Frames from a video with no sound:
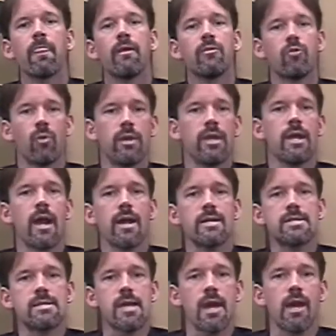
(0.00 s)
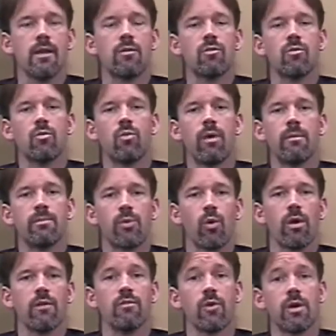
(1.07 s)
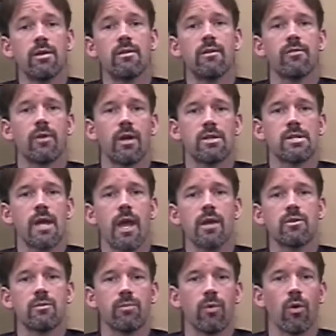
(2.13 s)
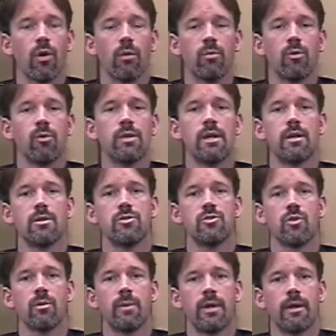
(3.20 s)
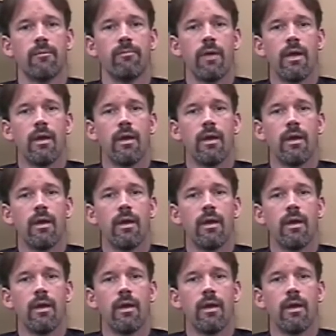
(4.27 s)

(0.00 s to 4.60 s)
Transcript: So in the United States, we employ a very different education program than we did in Germany.